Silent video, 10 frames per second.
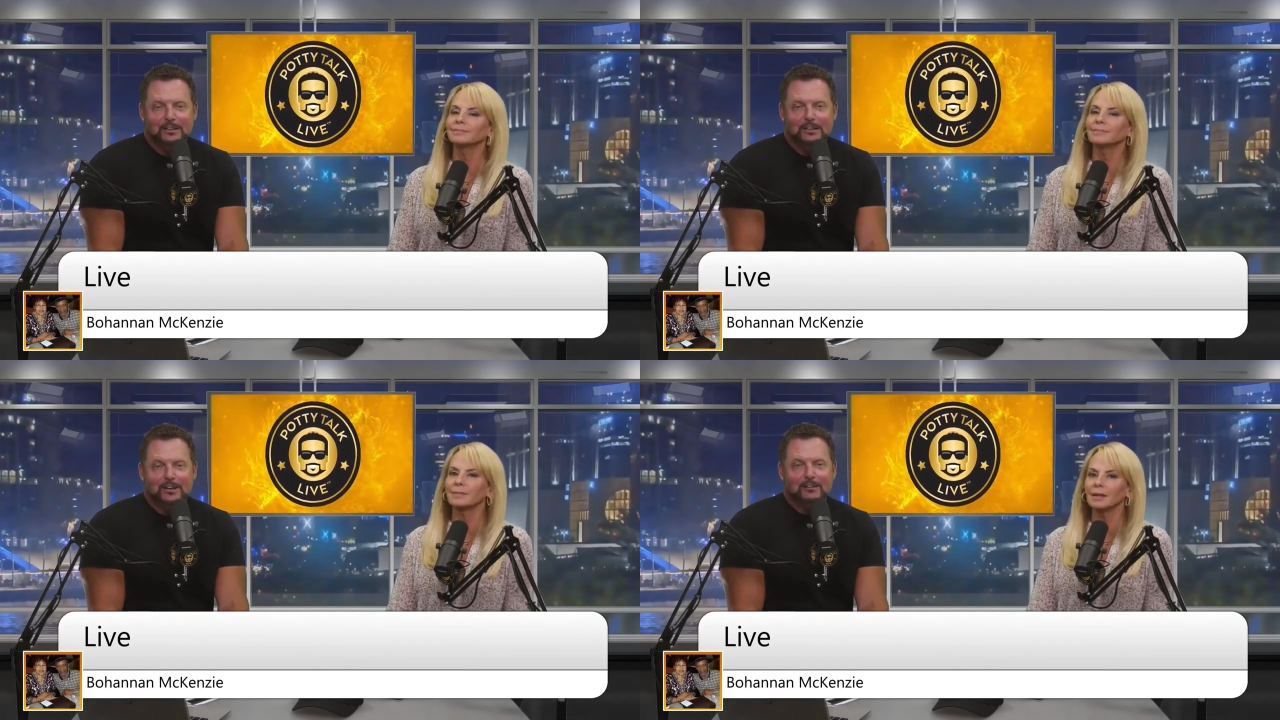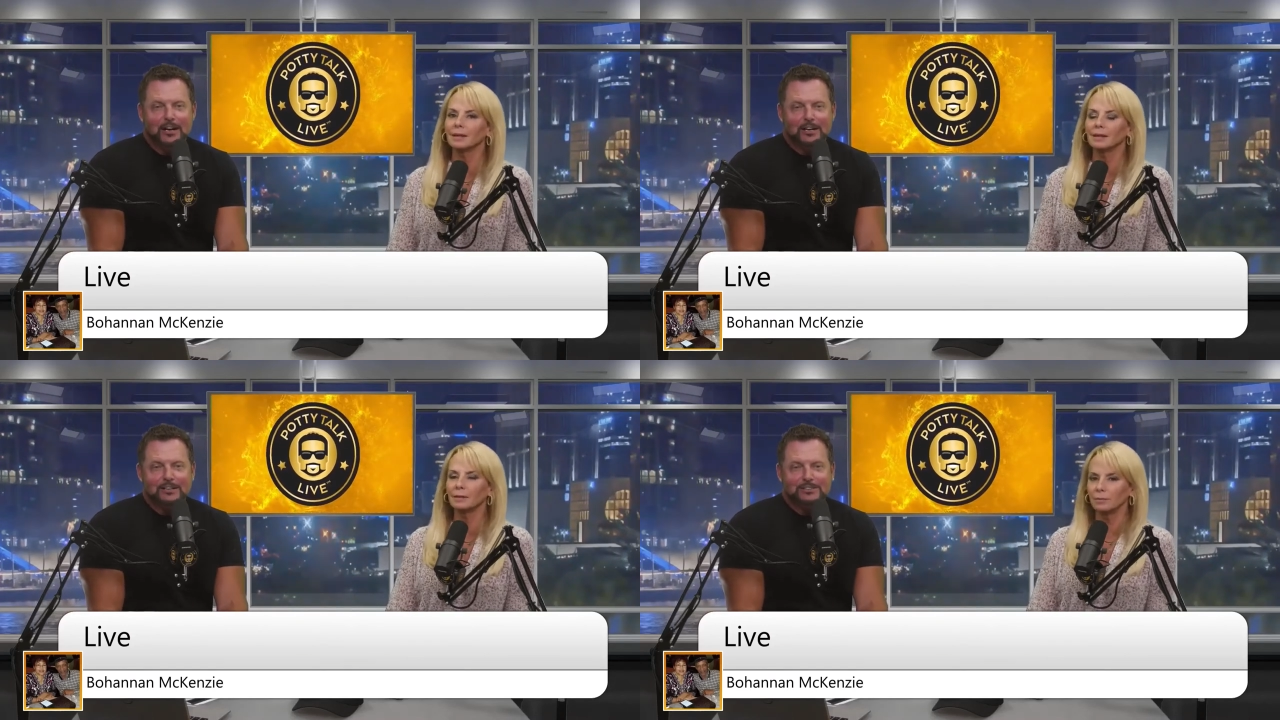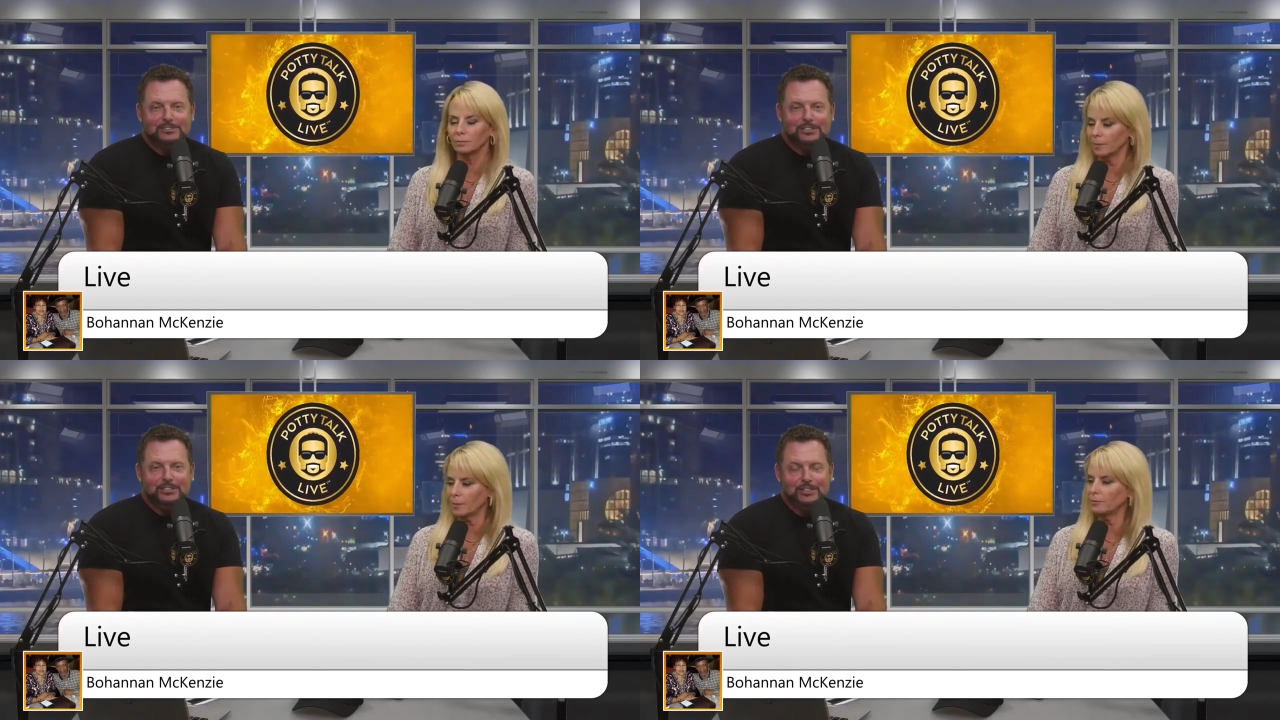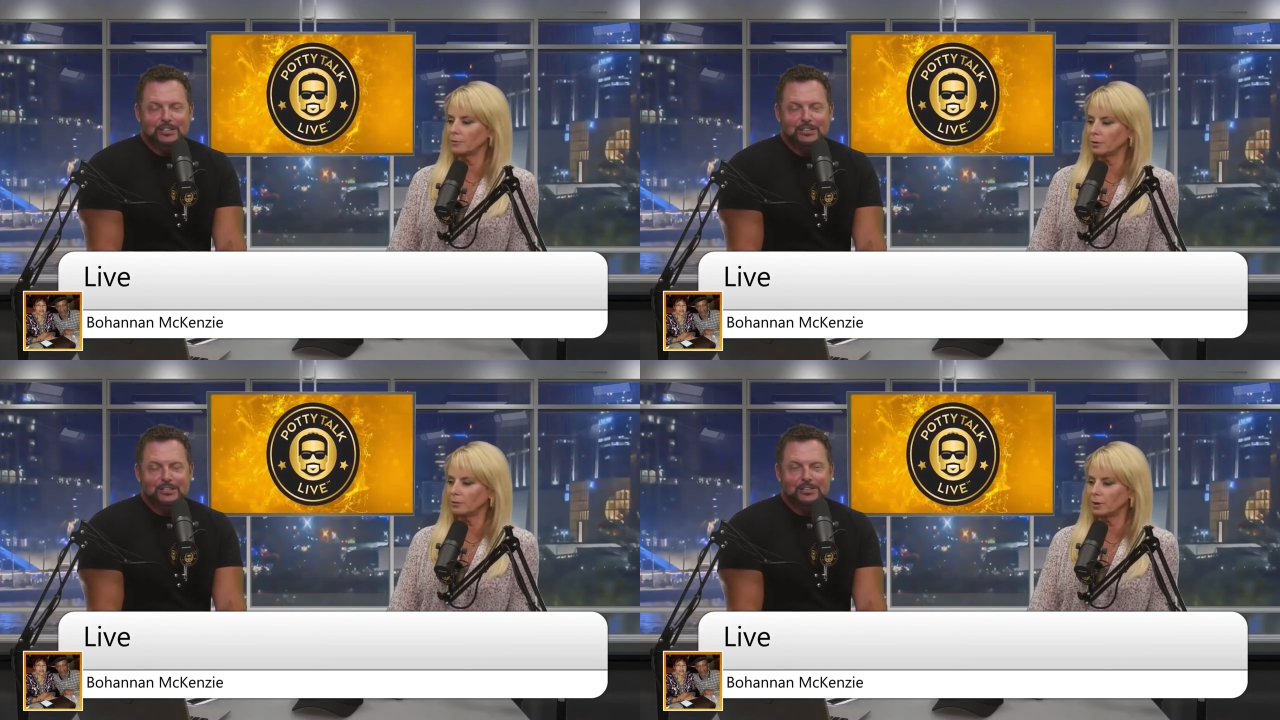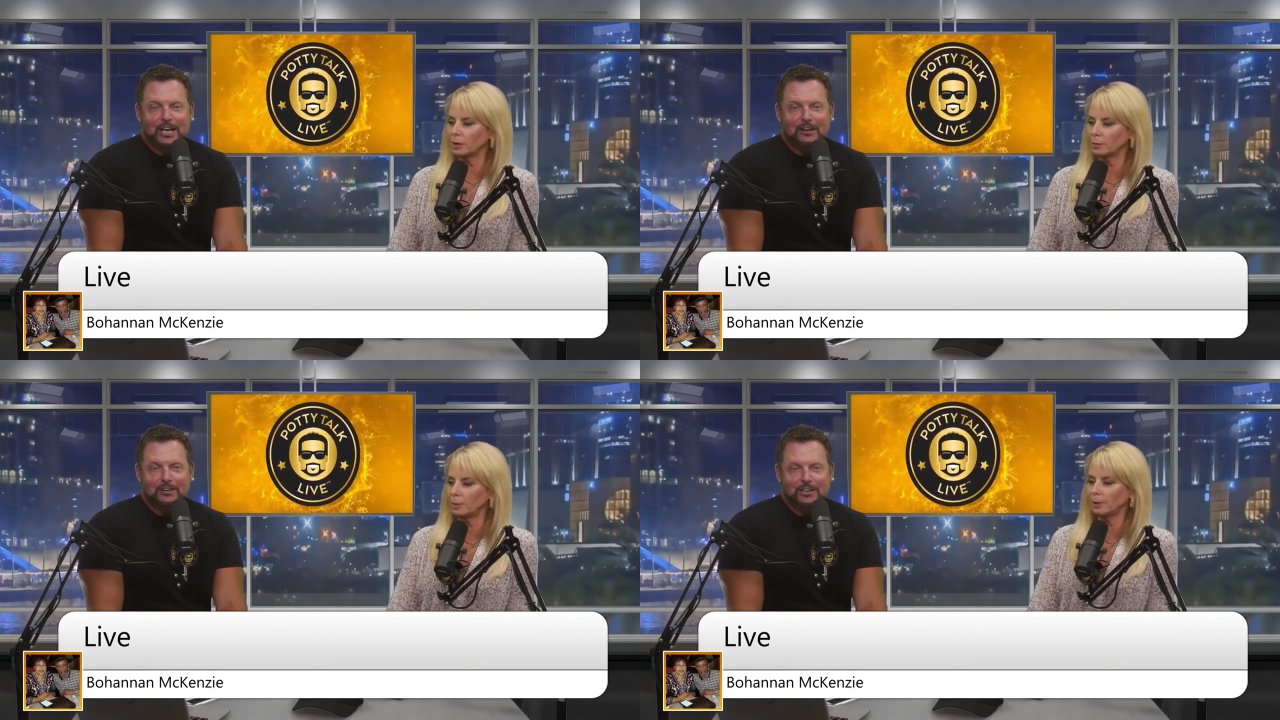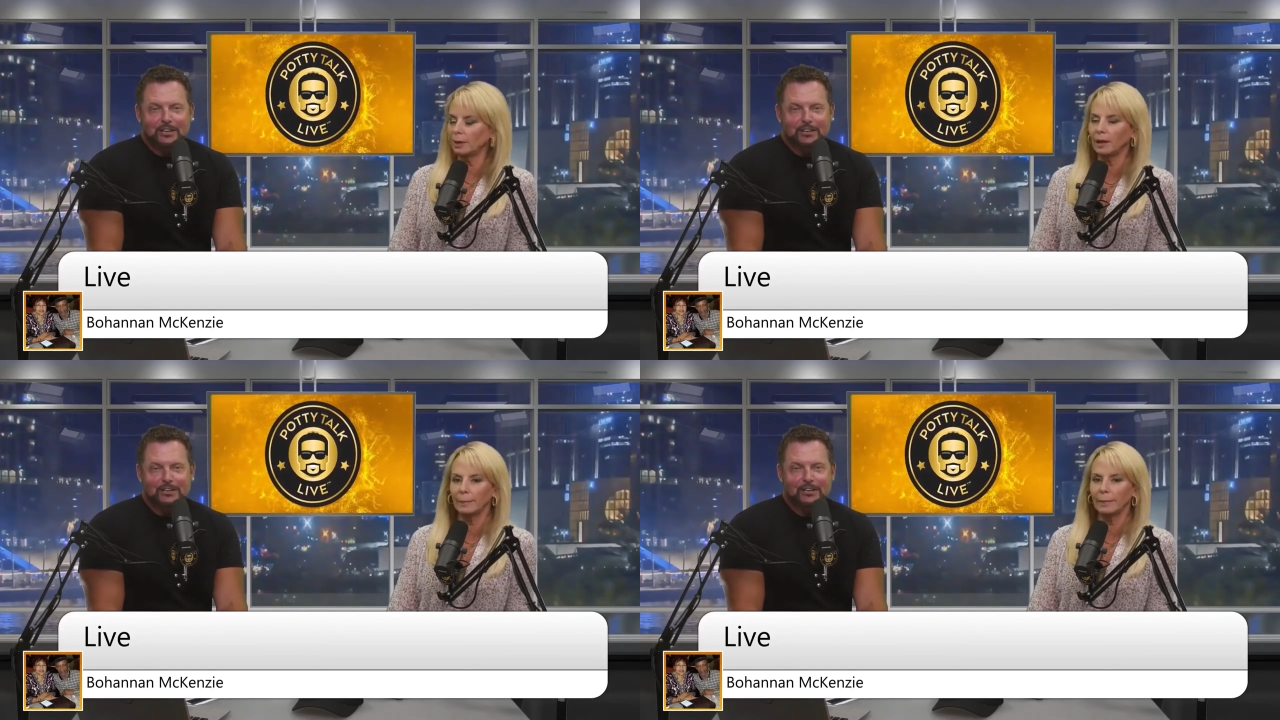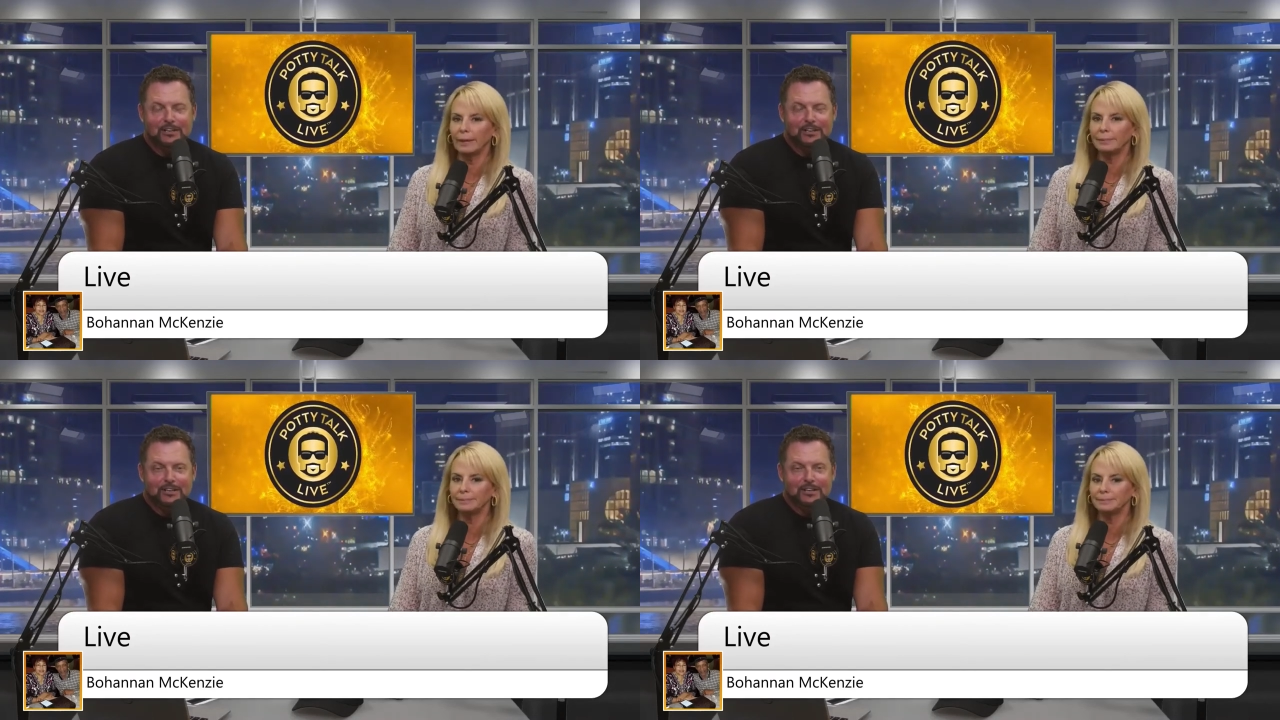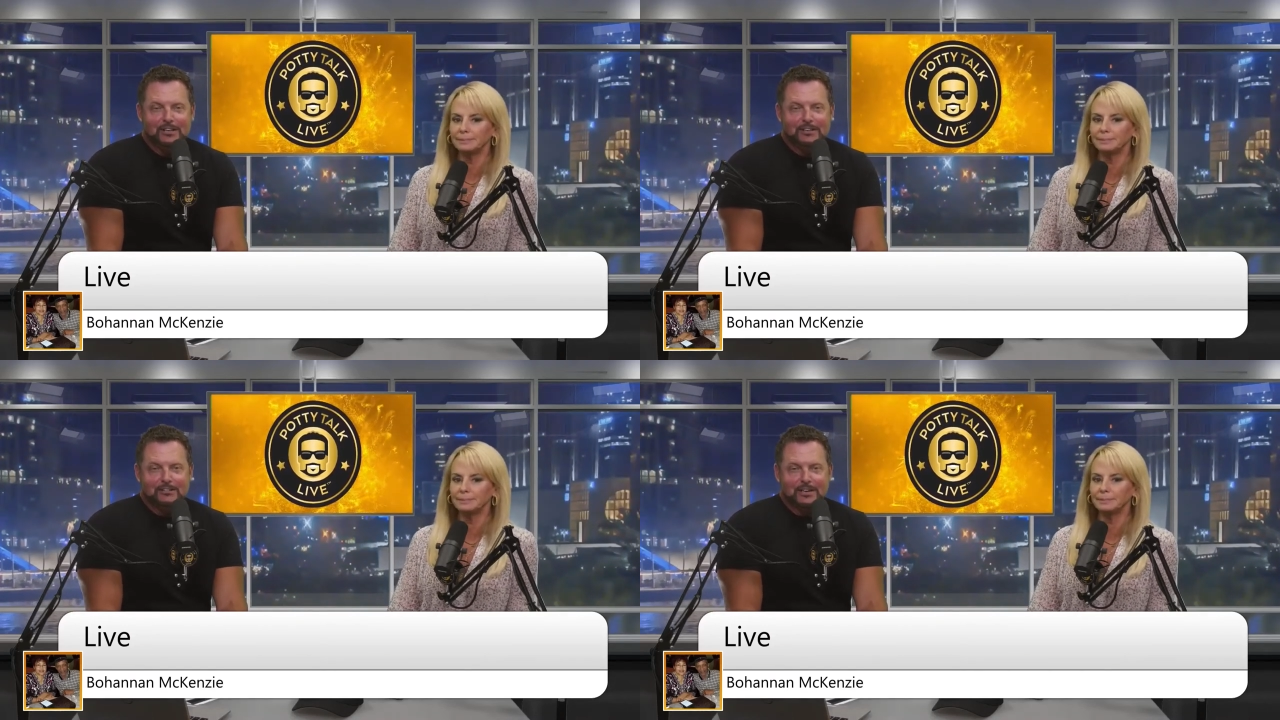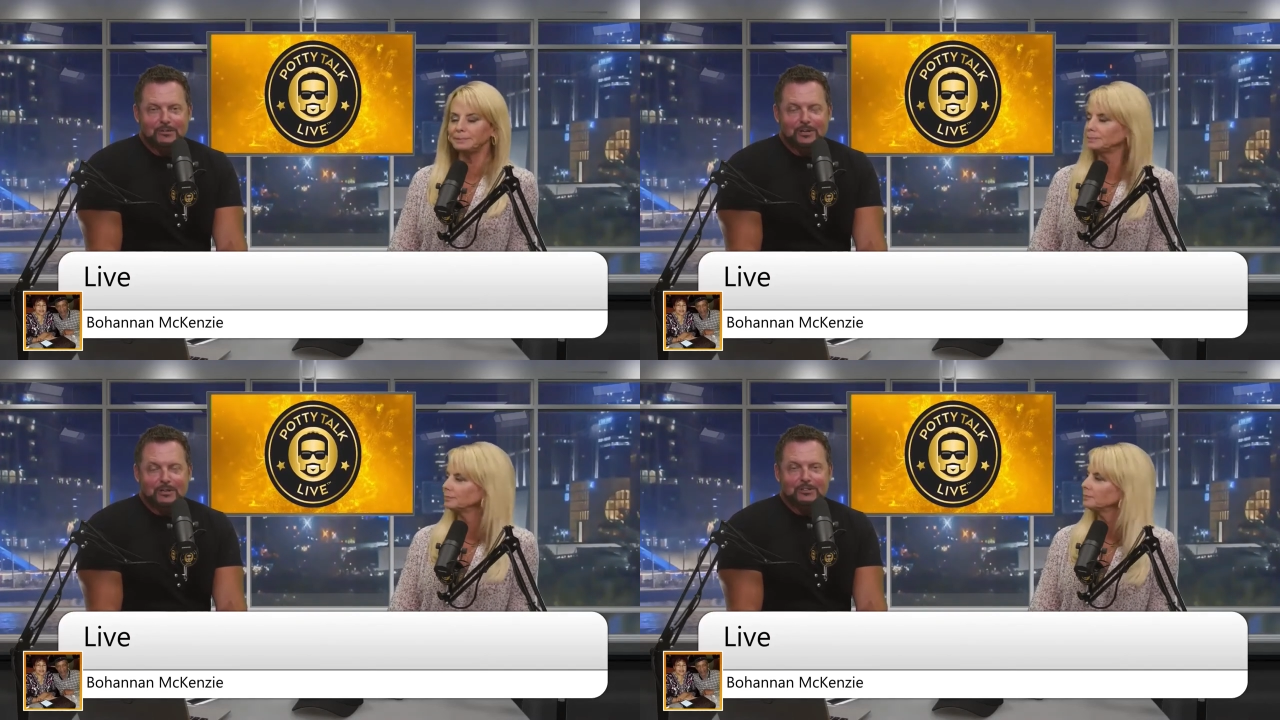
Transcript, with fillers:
Speaker 1: All right, good to see you here. Good to have you here. Mm-hmm. All right, we're going to